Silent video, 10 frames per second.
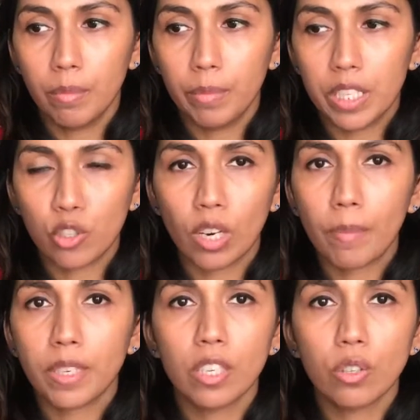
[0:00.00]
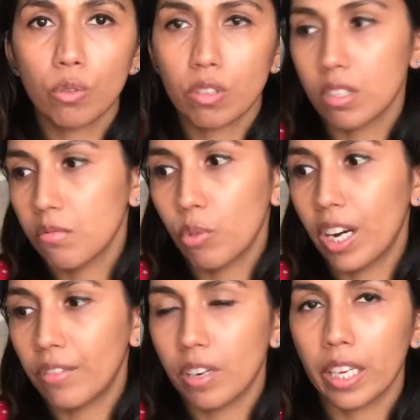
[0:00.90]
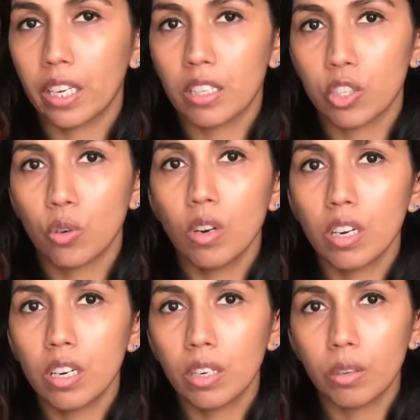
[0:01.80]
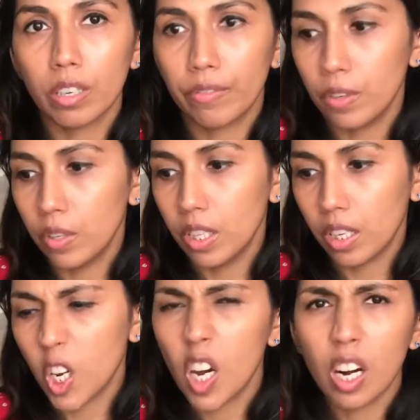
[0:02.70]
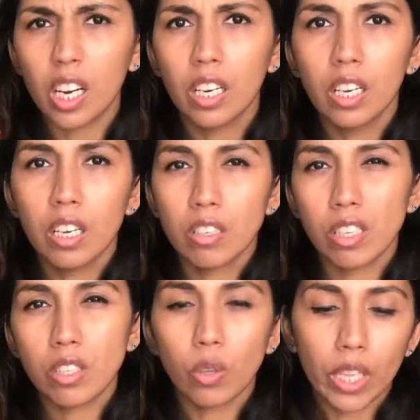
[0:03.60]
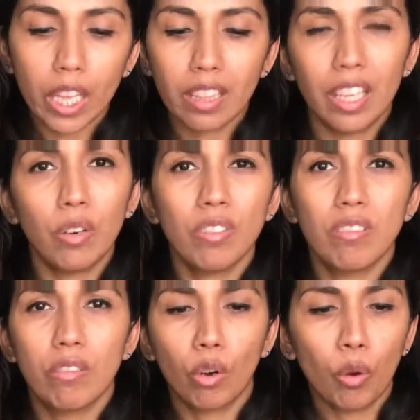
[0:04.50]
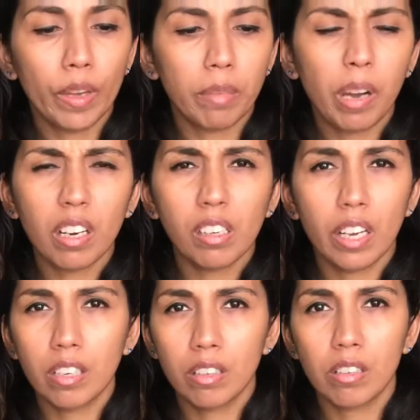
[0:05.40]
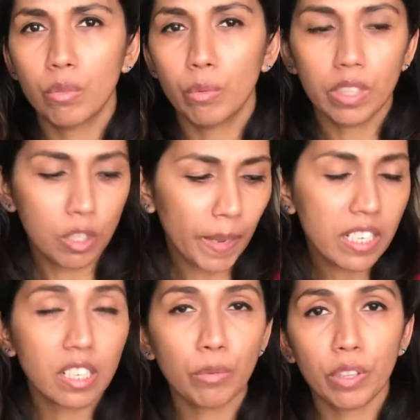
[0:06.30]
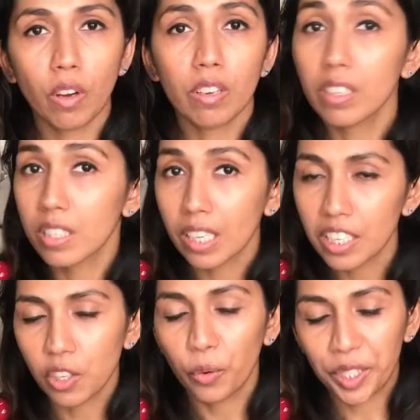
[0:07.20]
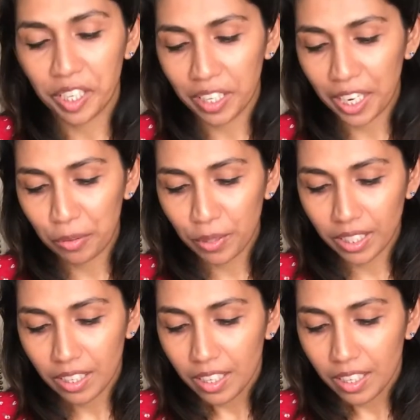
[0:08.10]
be strapped into whatever, like a stroller, or if you're in the car, just so that they don't throw away the bottle. And especially with all of these things going on, I don't want